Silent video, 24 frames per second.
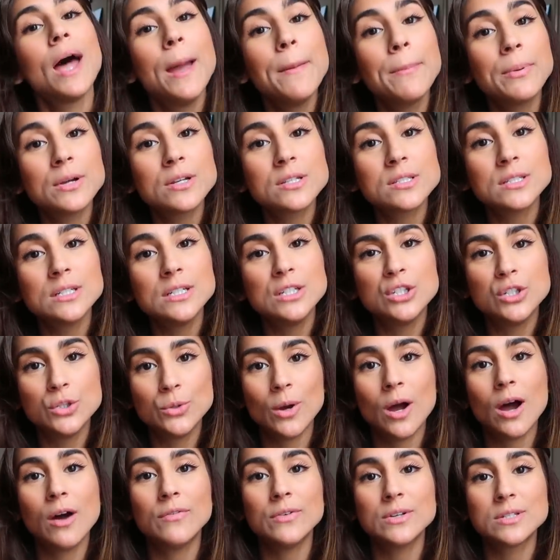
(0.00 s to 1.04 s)
I personally do
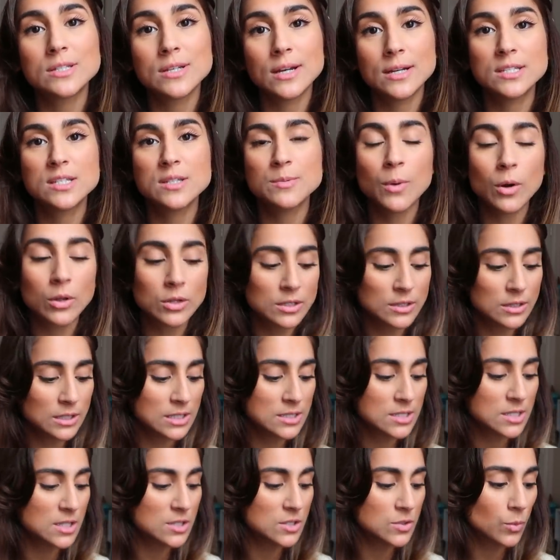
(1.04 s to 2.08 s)
have a size small in
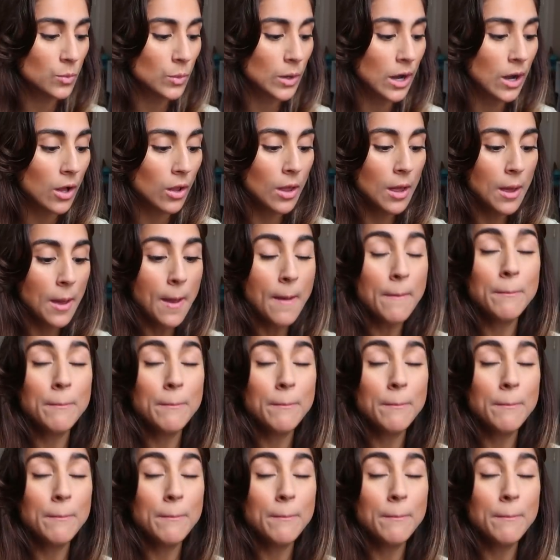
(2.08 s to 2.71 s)
these as well,